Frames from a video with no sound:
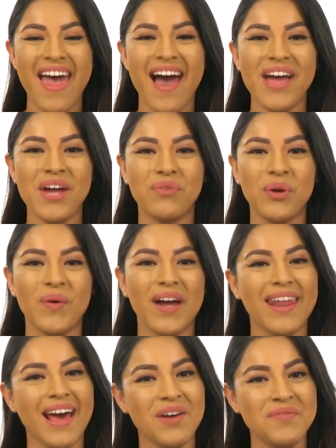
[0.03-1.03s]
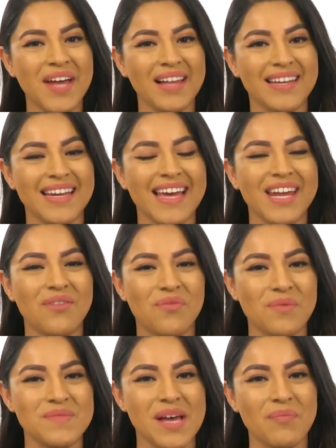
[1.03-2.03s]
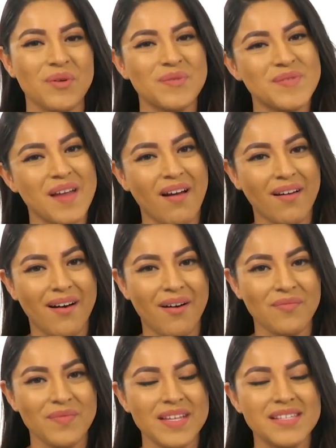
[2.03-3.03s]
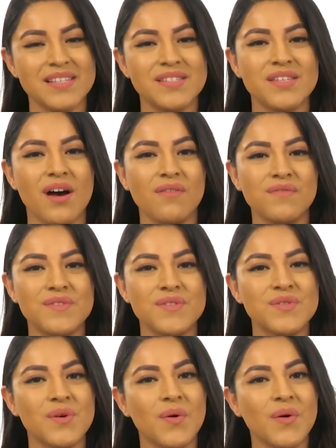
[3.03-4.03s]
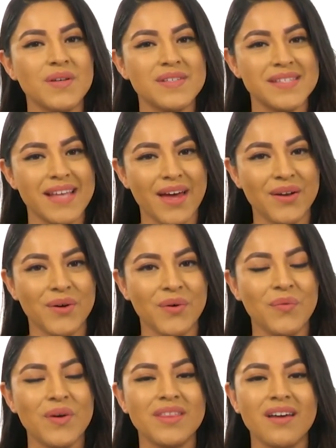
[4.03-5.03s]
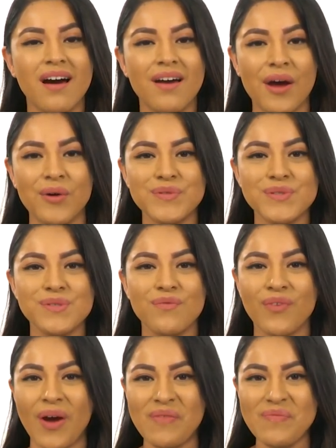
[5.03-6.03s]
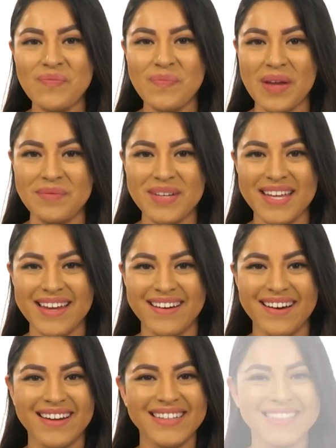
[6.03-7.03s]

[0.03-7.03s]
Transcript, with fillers: Hi everyone, I'm Nelly and I'm from Zappos.com. This is soft sole sandal with cutouts from Baby Deer.